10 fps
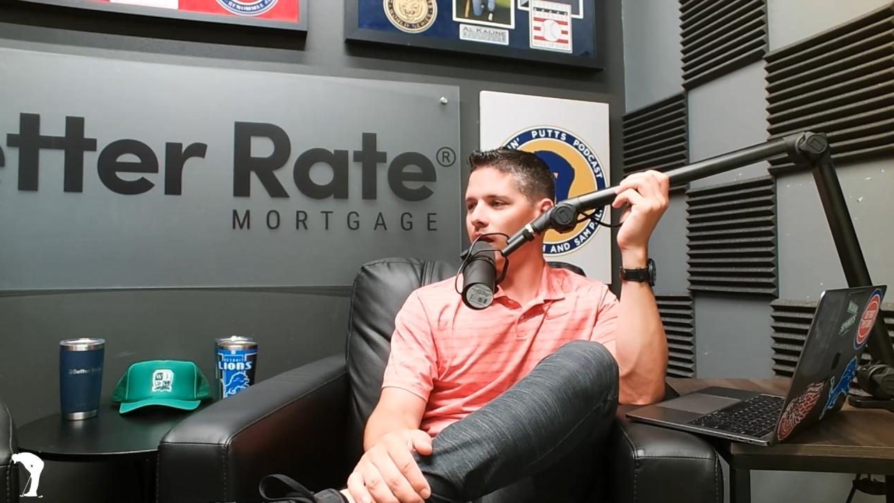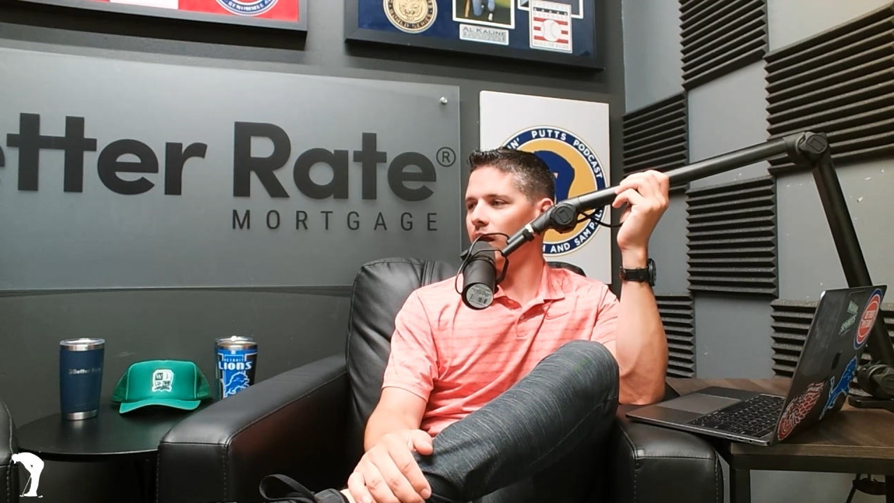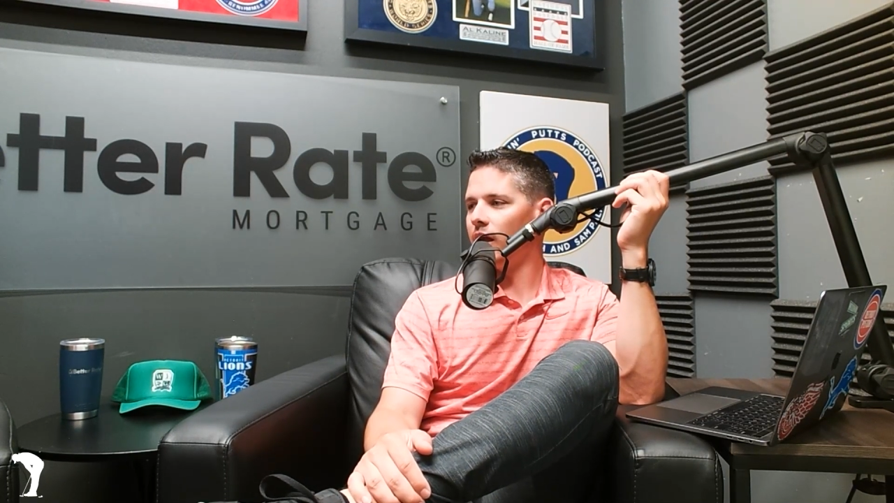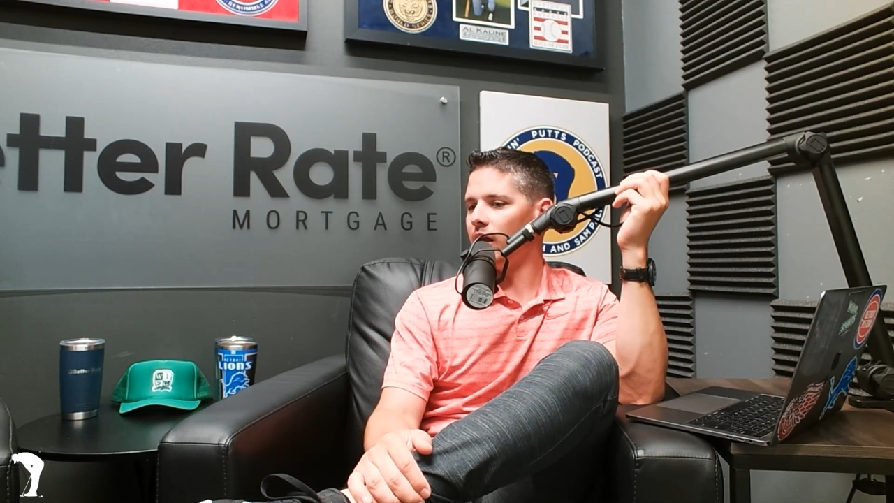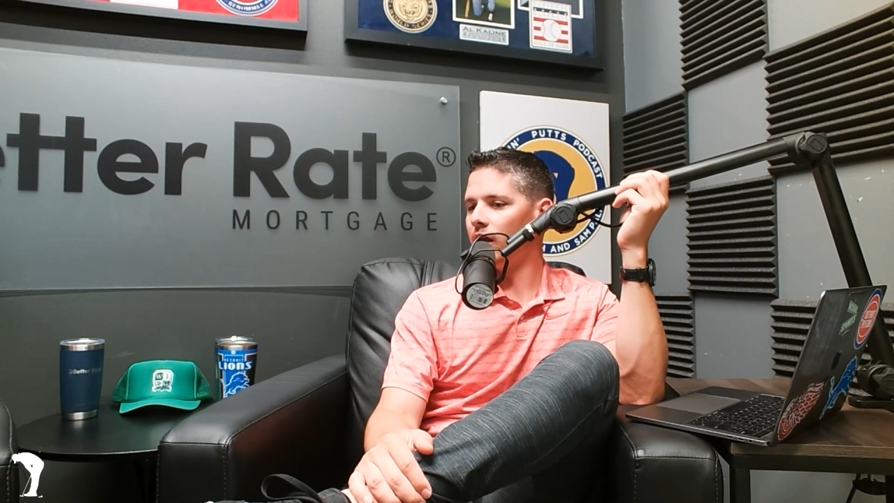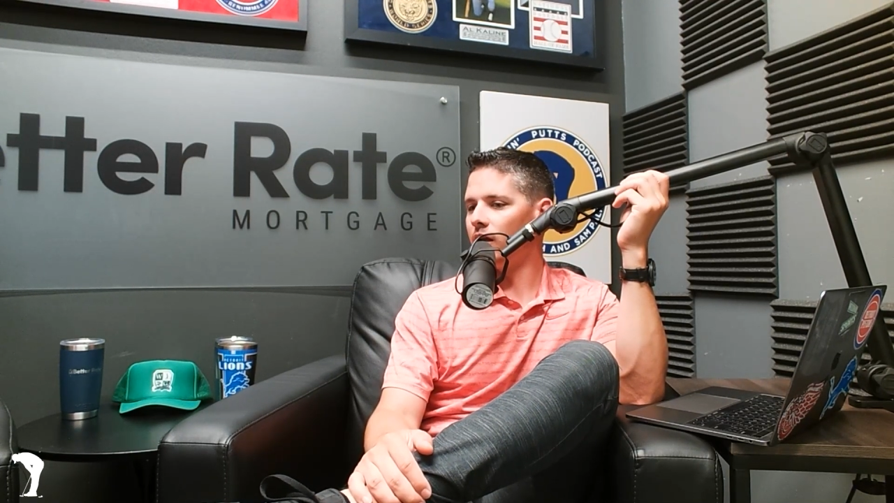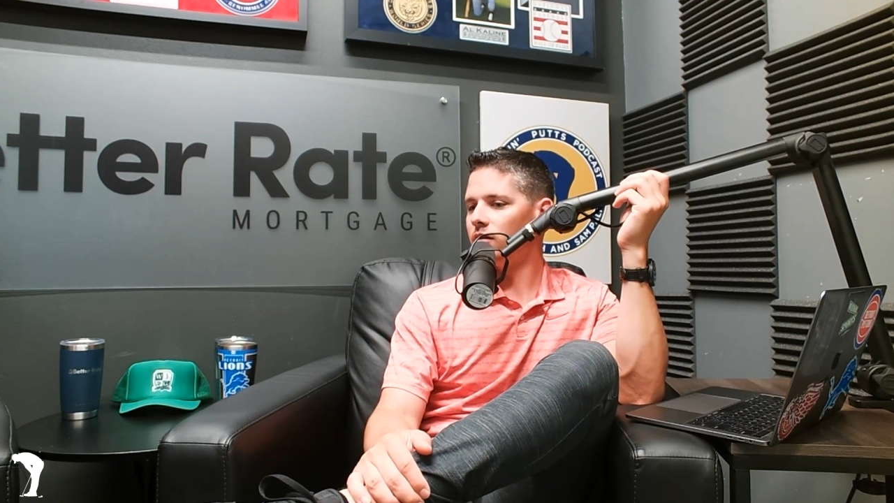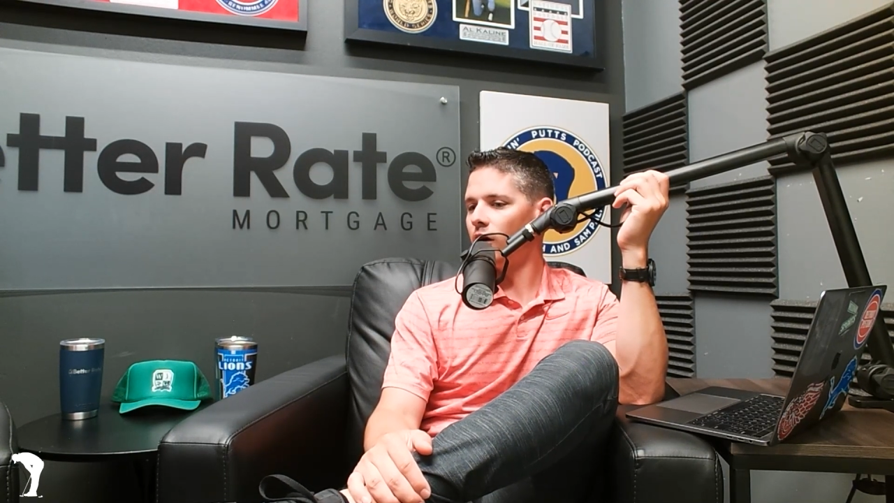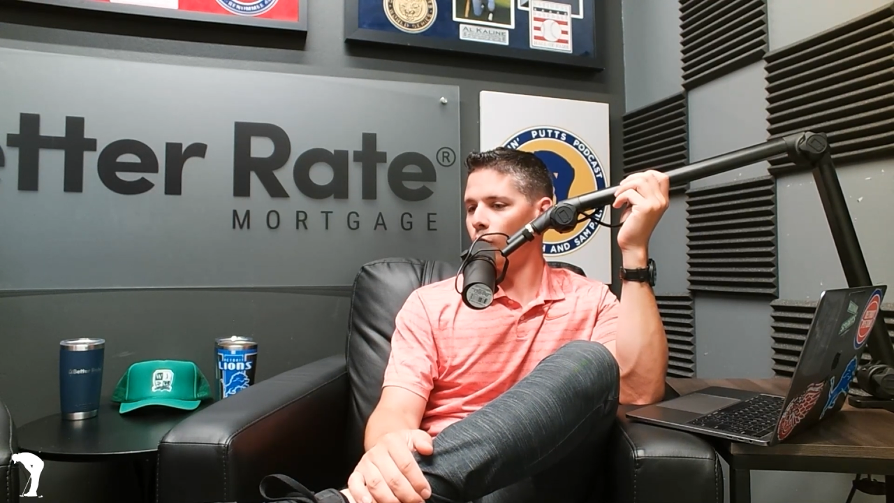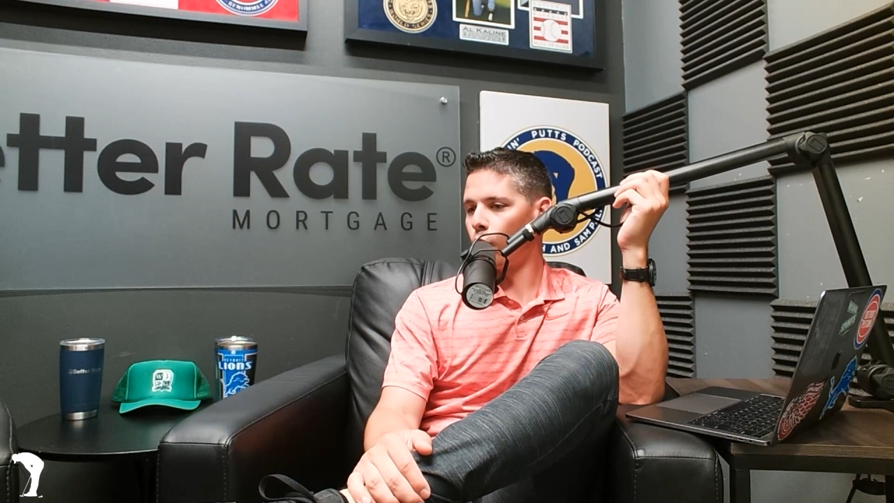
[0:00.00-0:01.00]
a
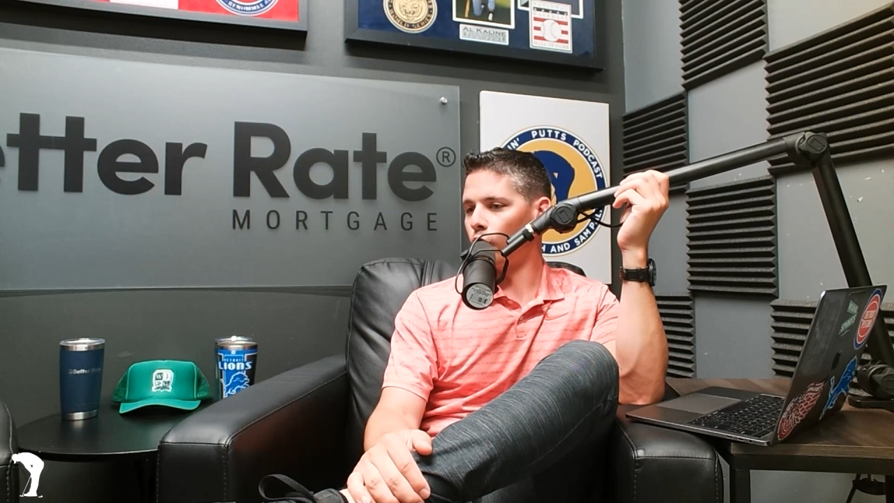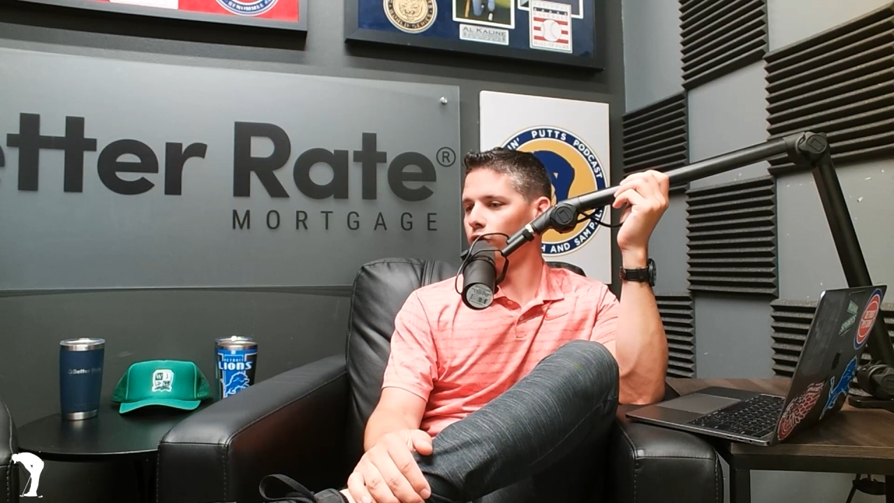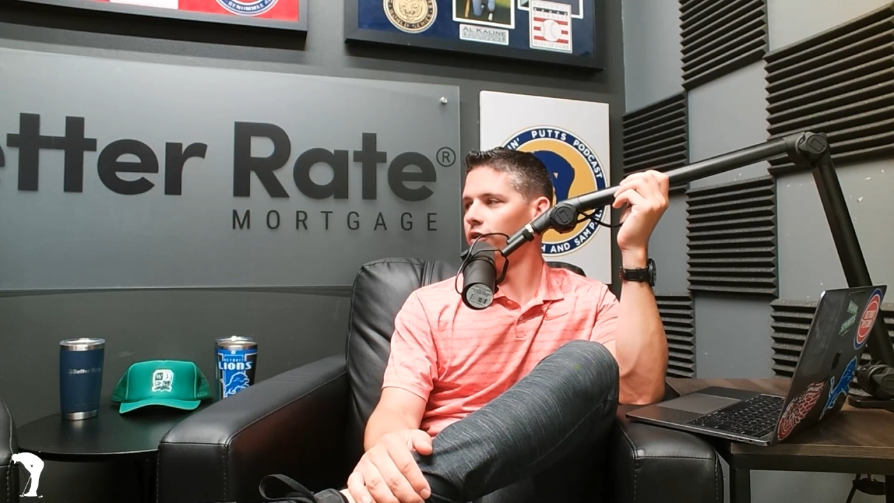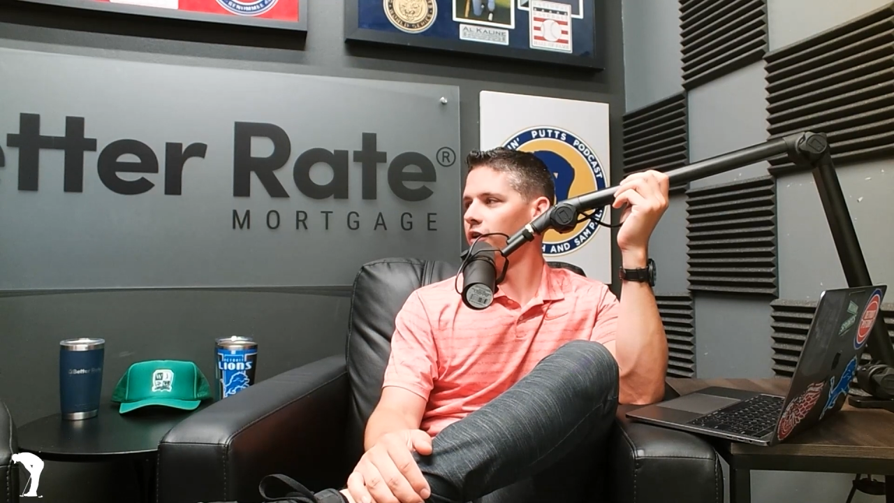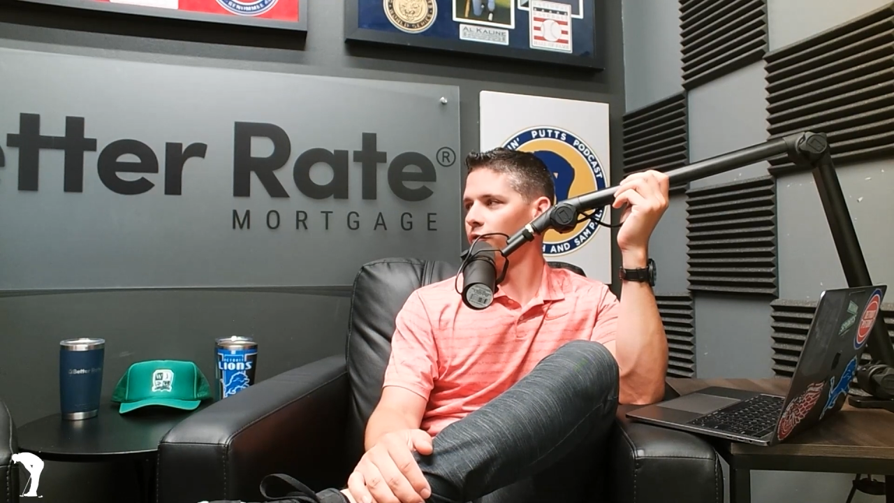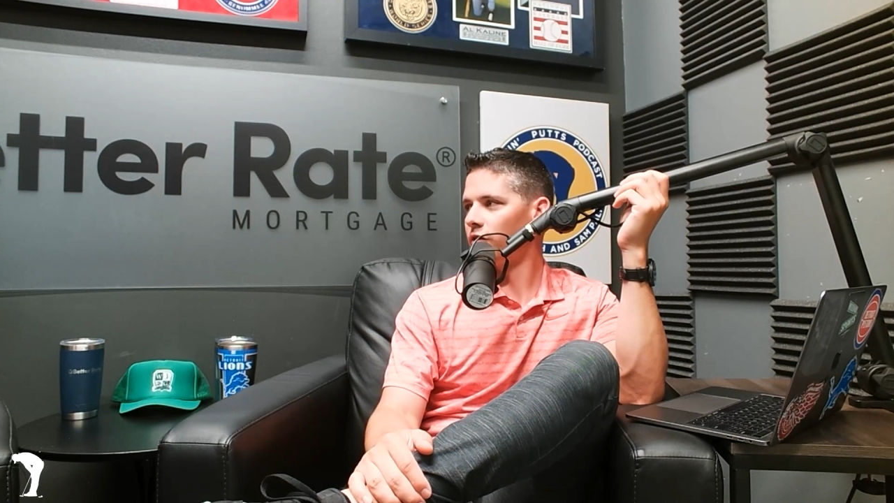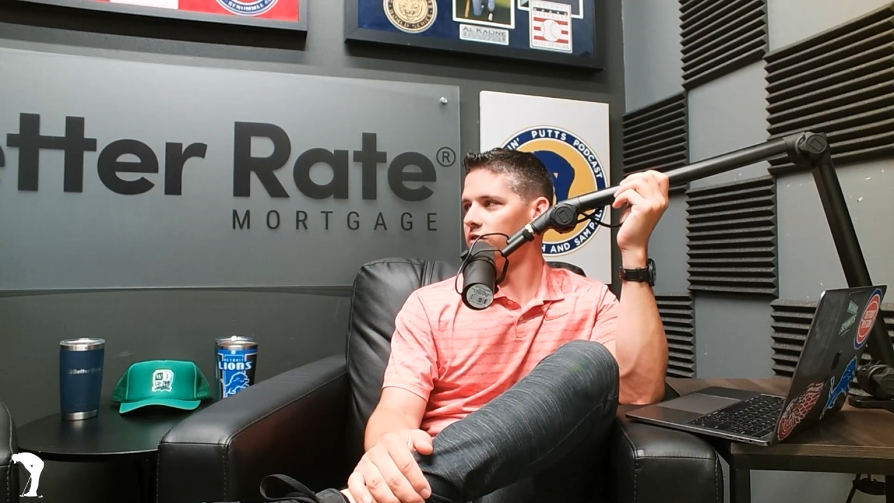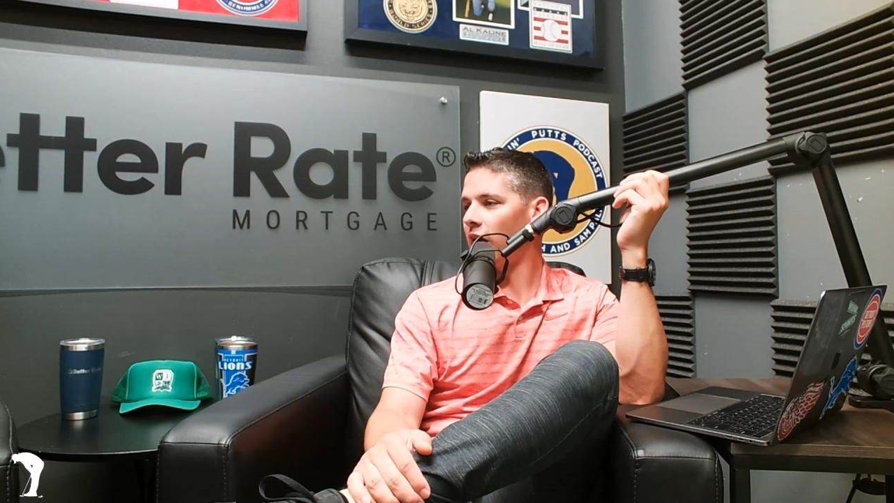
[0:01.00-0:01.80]
world of difference.